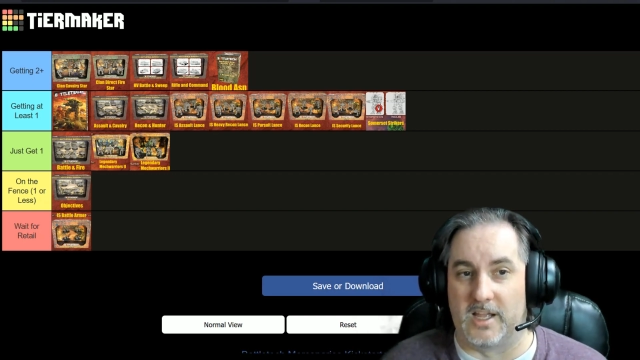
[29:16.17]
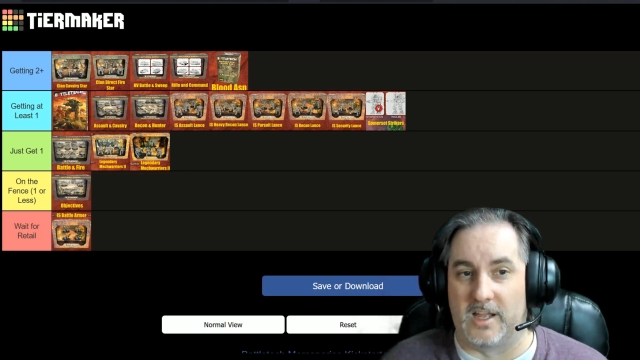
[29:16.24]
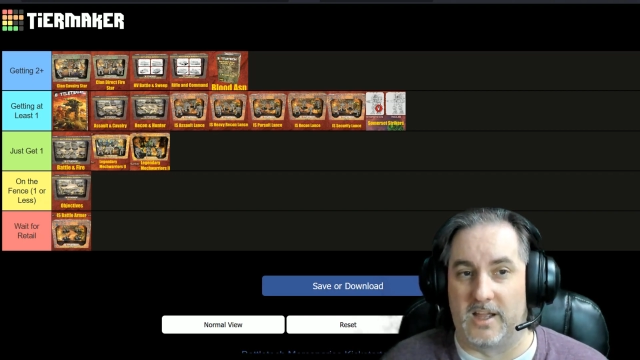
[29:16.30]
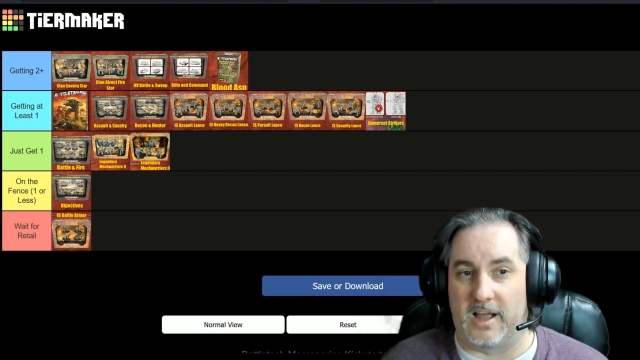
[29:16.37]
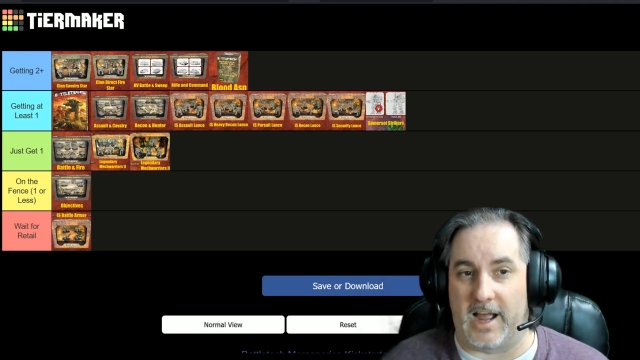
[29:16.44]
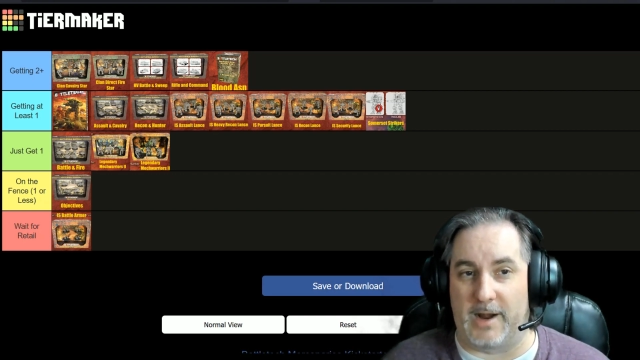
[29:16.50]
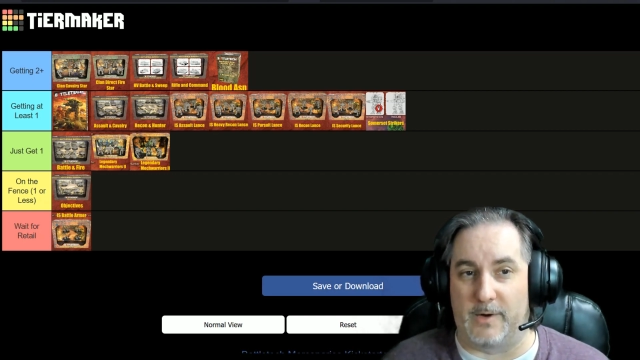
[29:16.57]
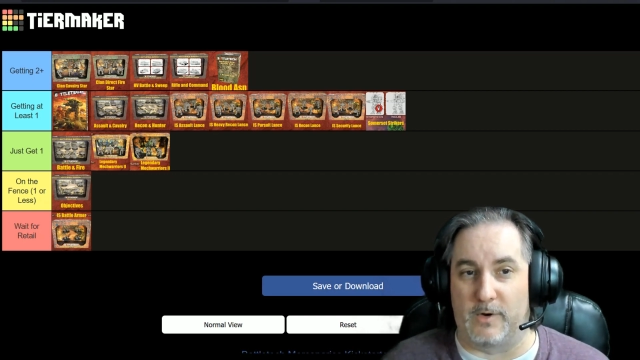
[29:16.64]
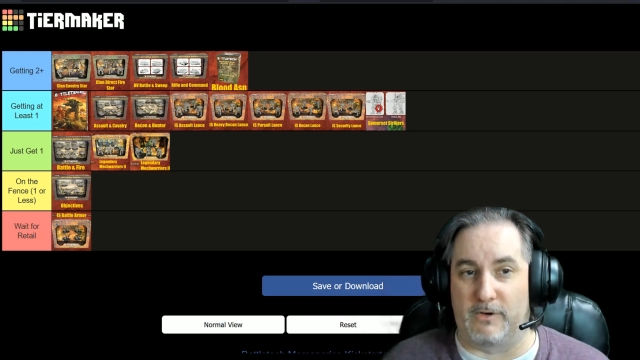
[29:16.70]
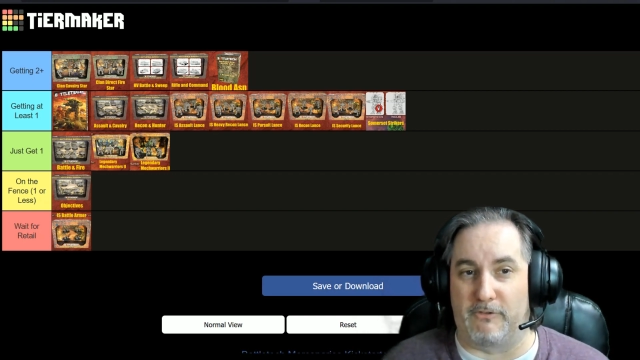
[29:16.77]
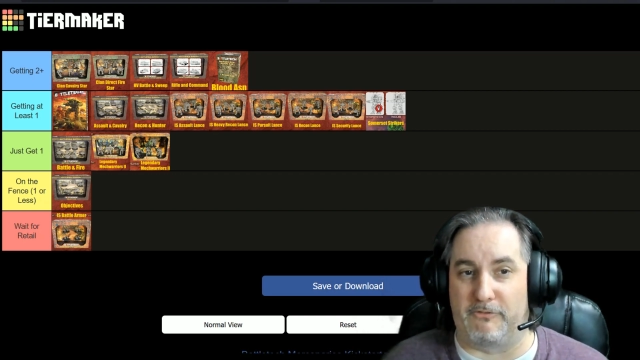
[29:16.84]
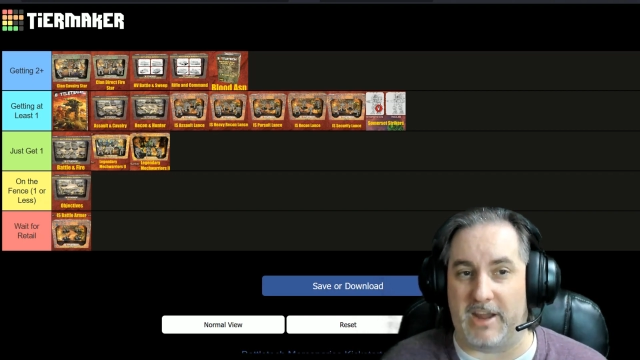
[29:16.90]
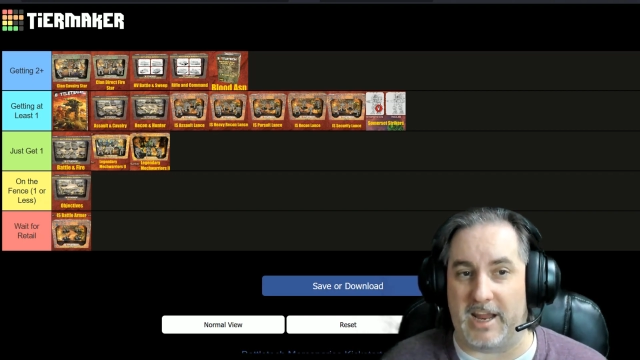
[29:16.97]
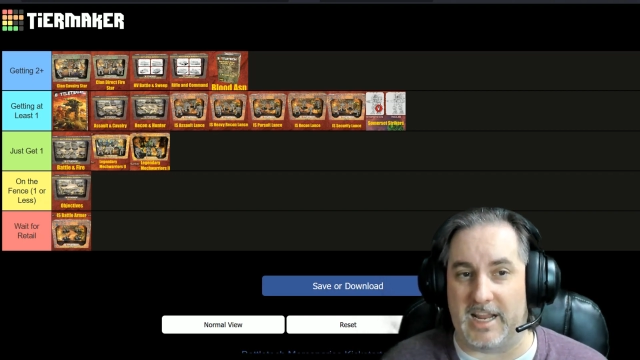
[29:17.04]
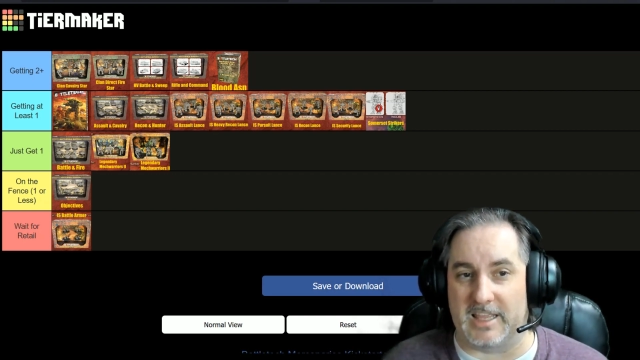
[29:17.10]
I will
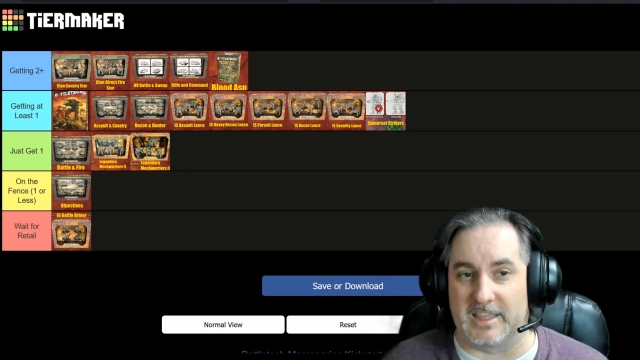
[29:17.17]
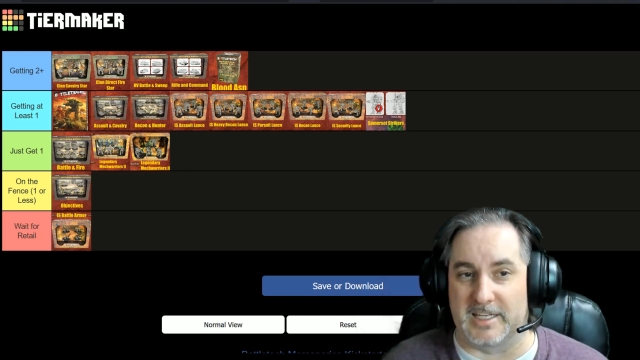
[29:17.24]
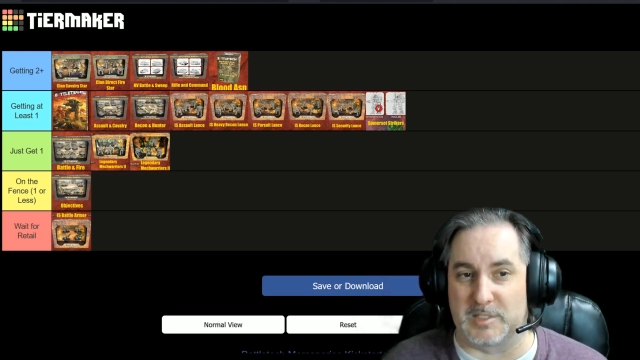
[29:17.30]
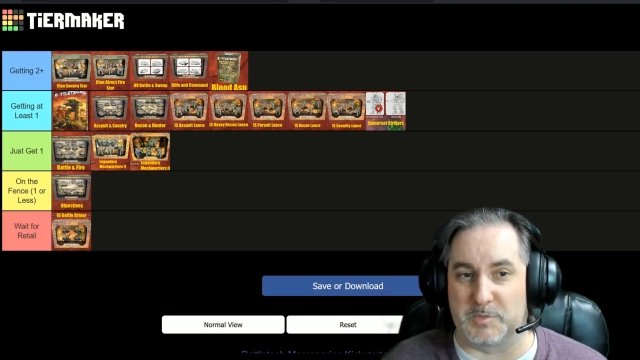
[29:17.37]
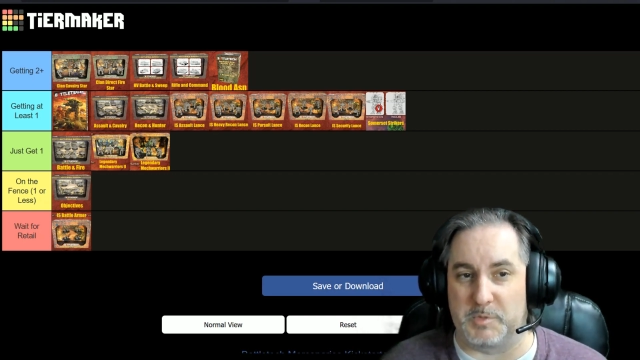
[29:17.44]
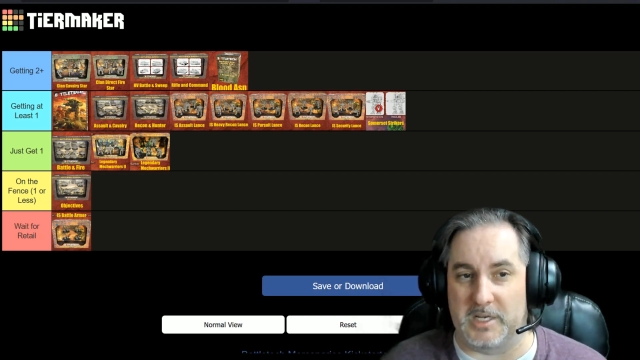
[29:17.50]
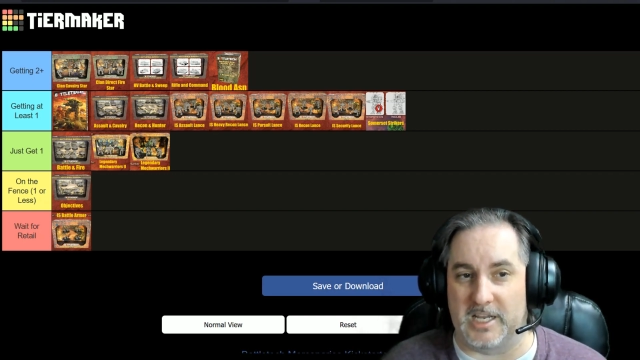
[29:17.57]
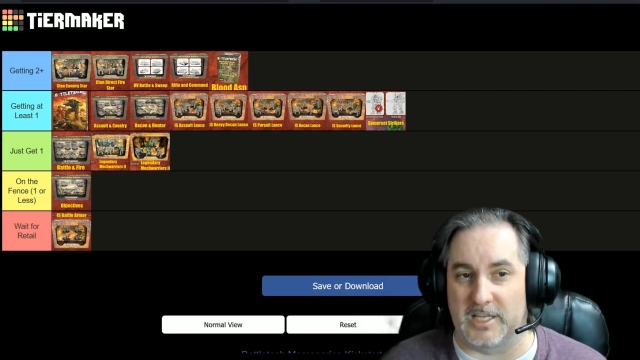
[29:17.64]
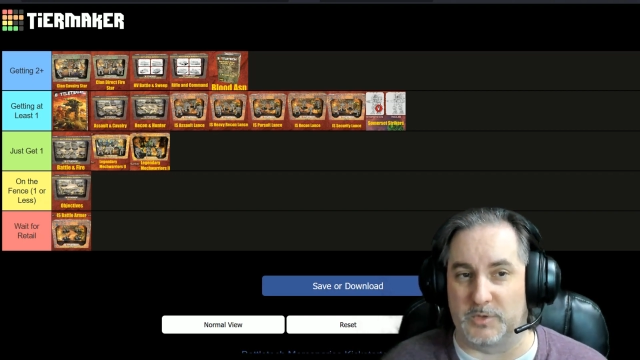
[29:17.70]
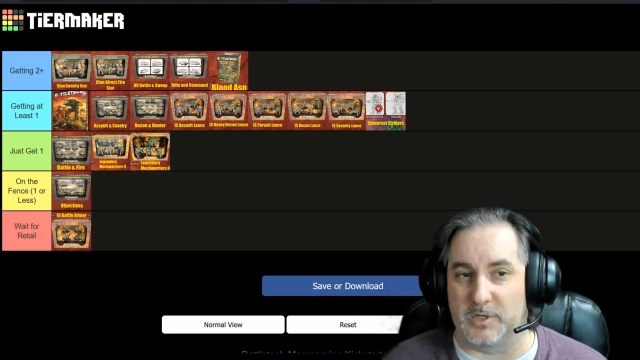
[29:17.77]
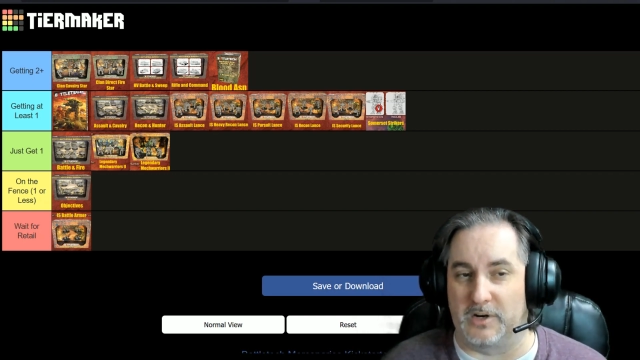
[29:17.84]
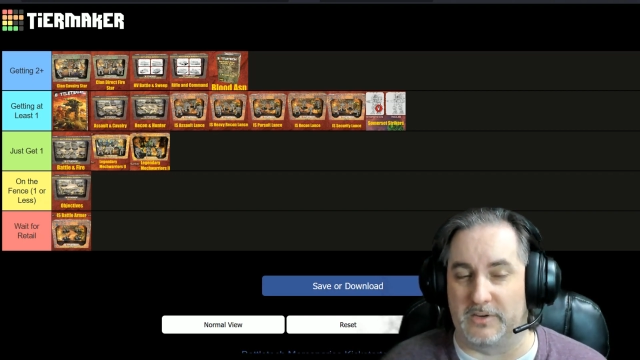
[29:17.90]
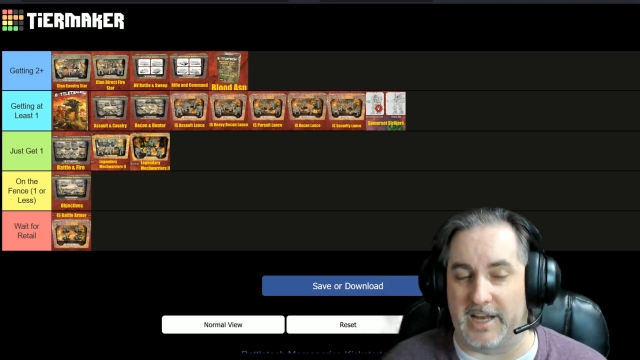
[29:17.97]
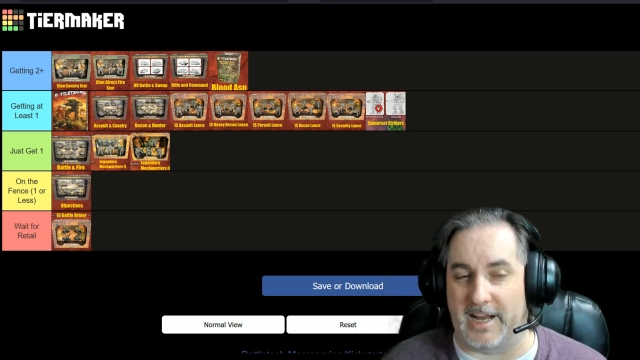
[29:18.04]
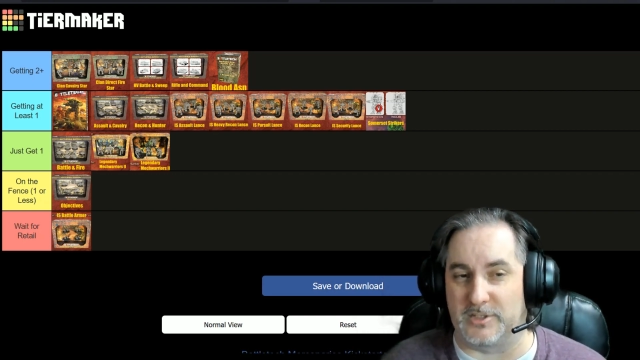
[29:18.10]
fake this because we
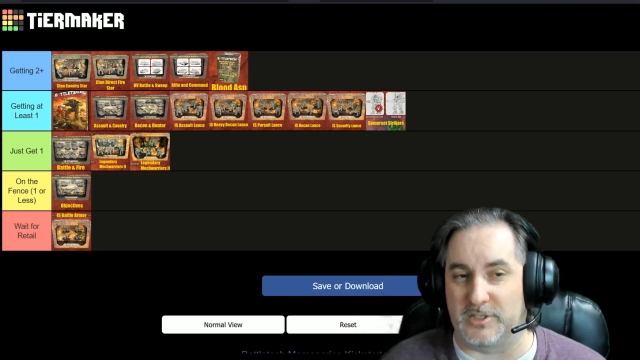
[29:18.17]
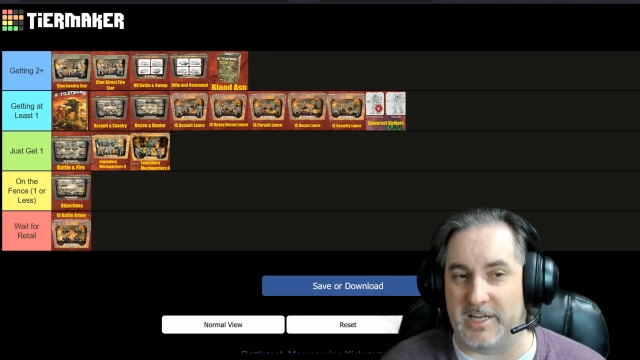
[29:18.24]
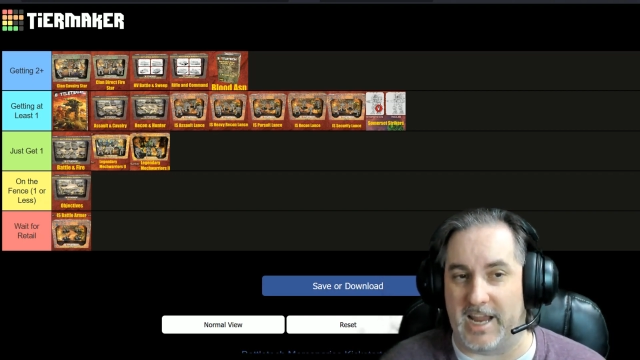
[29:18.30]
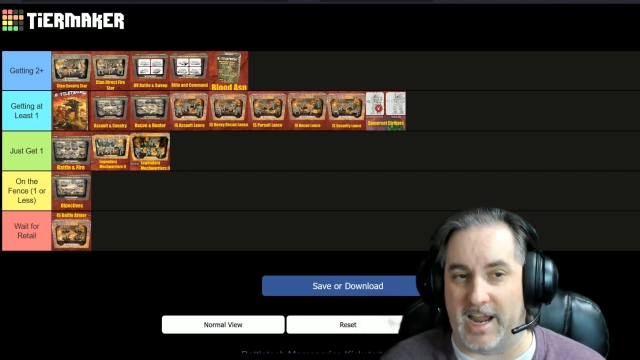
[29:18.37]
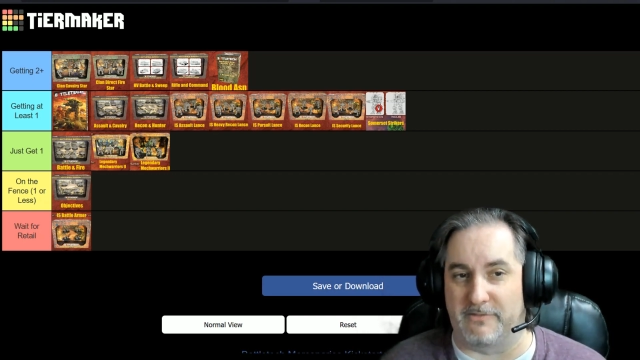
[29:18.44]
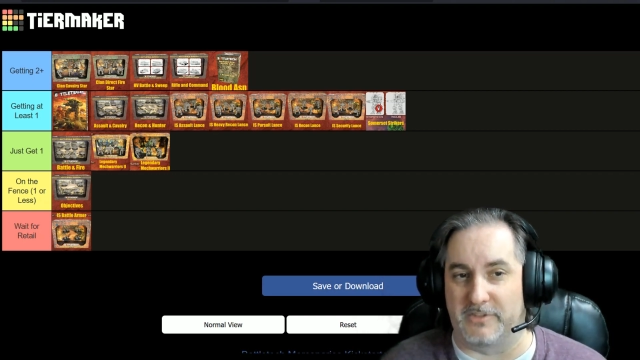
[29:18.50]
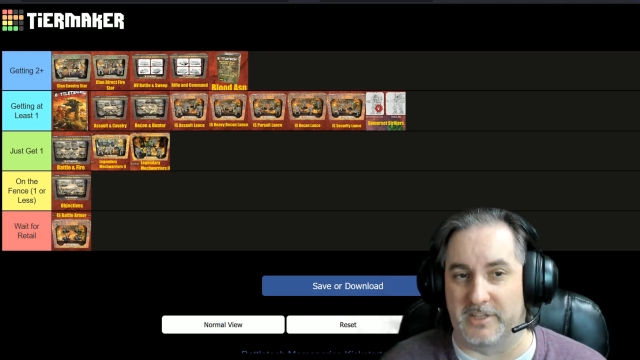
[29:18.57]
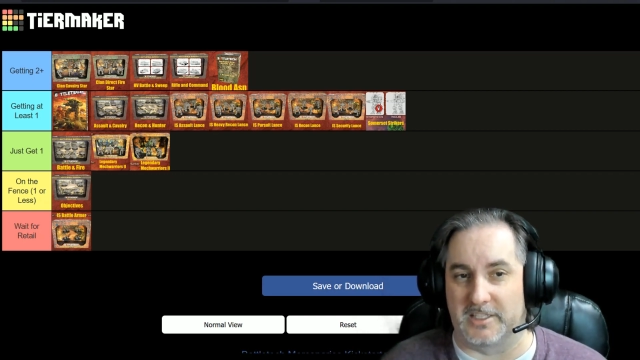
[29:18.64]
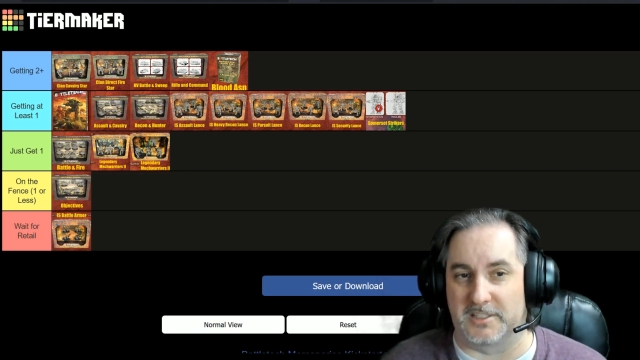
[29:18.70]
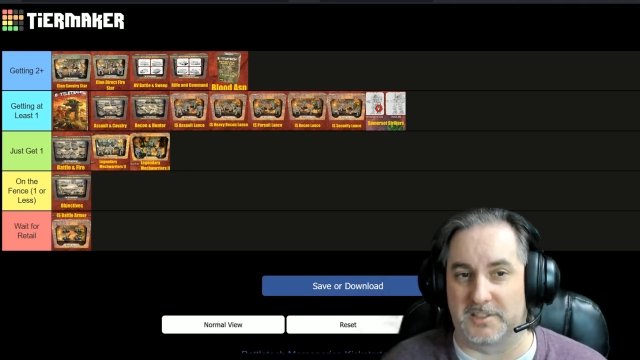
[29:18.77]
don't actually have this.